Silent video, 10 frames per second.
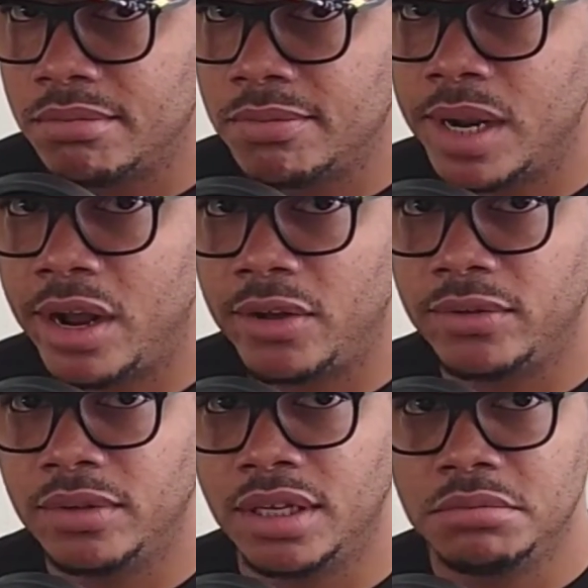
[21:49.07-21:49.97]

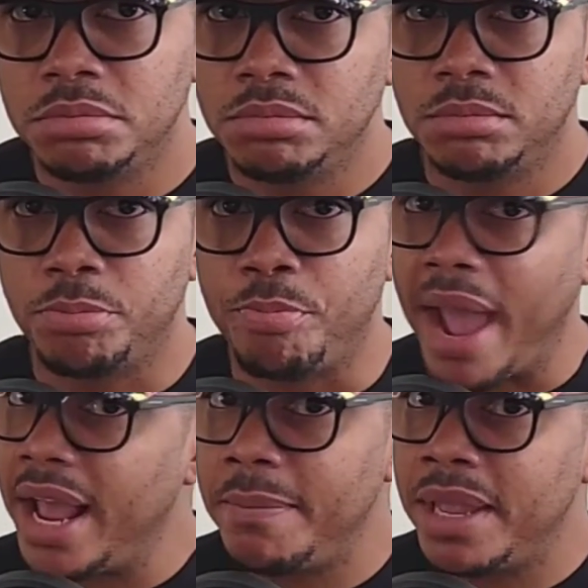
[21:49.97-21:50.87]

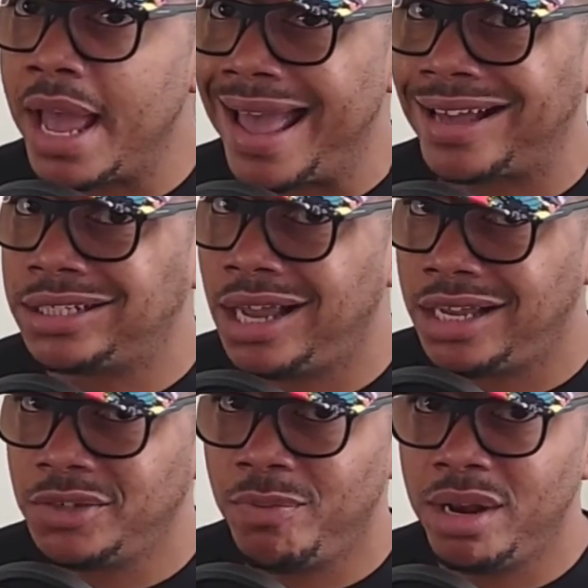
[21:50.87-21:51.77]
maybe an
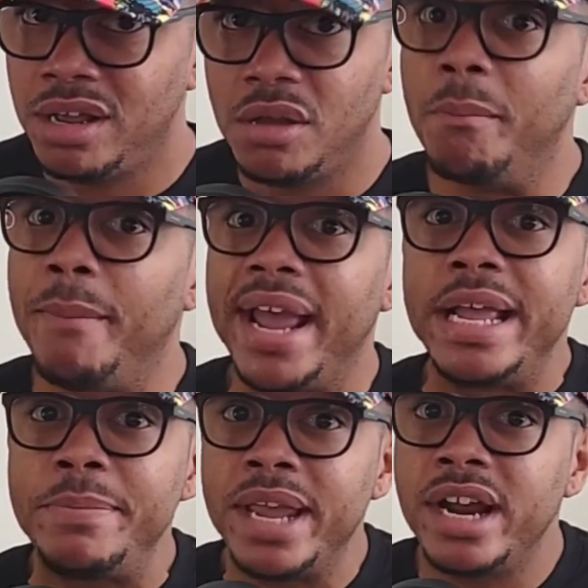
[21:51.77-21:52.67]
ex-husband,
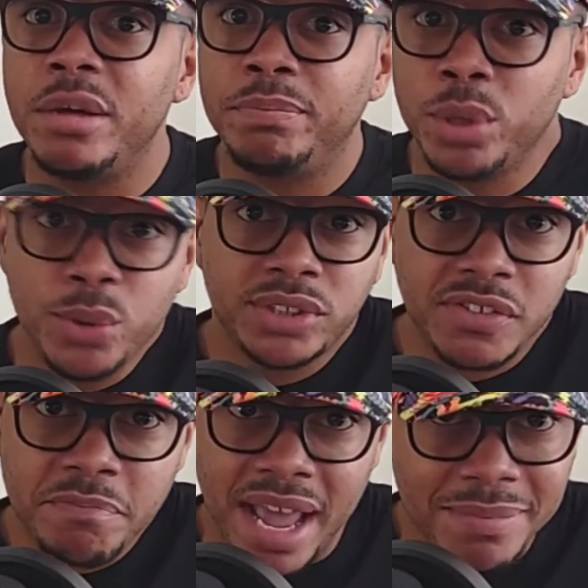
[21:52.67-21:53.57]
maybe an
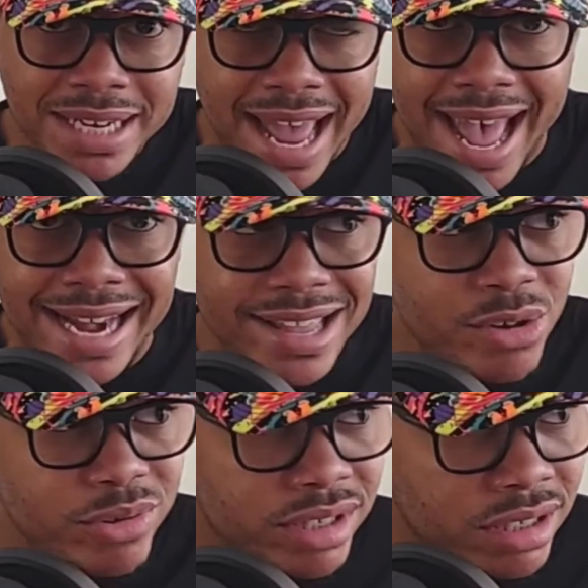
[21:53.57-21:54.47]
abusive baby daddy
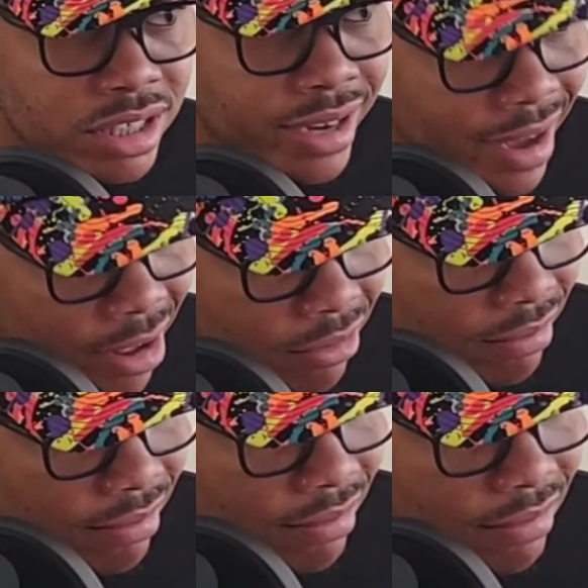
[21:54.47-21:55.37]
who's in jail.
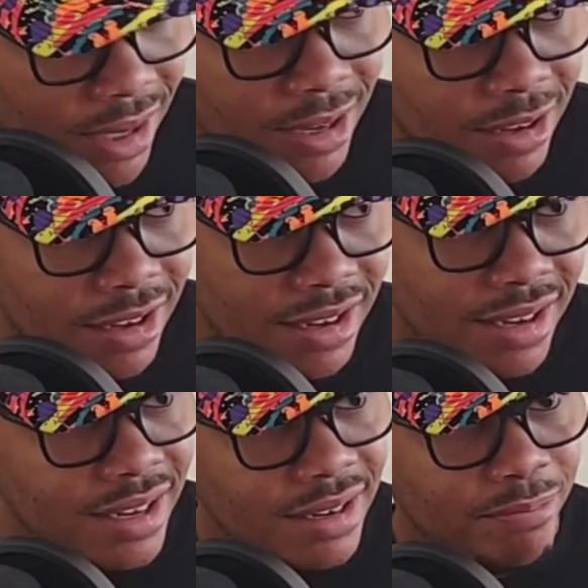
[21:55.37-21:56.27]

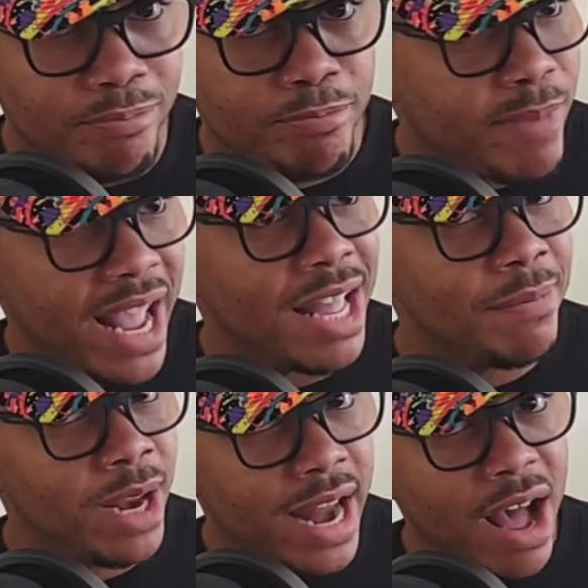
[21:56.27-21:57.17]

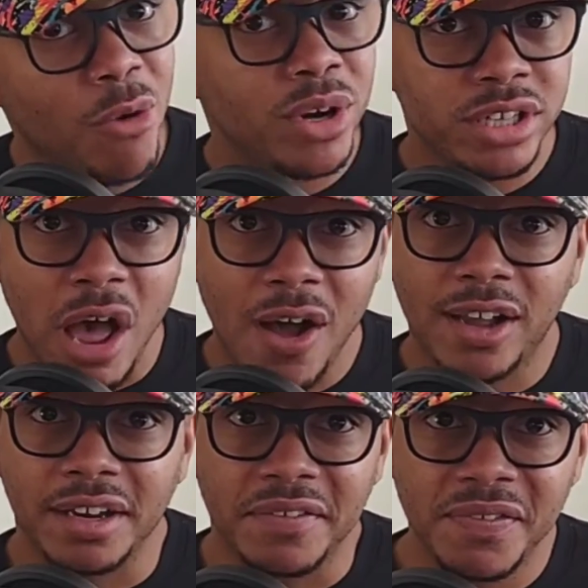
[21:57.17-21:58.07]
Maybe now we're
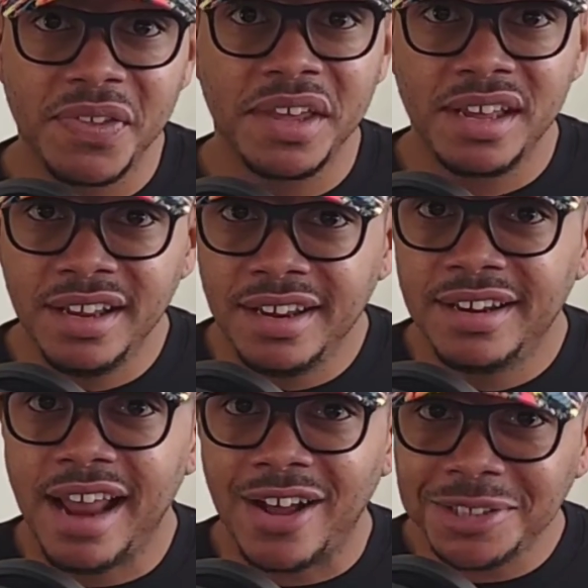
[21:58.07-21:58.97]
talking.
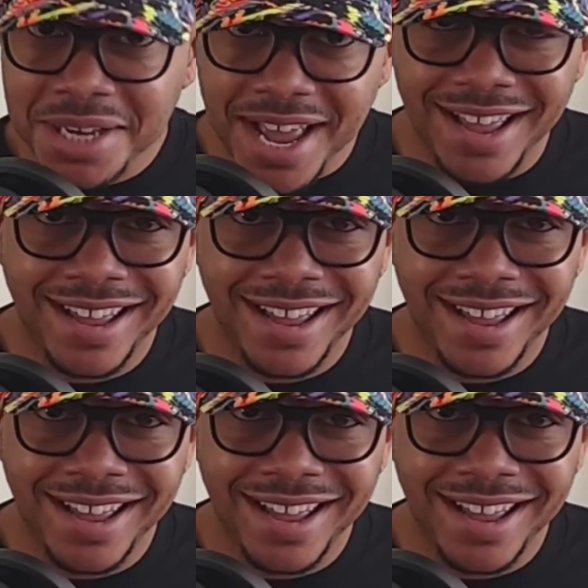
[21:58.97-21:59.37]
Now she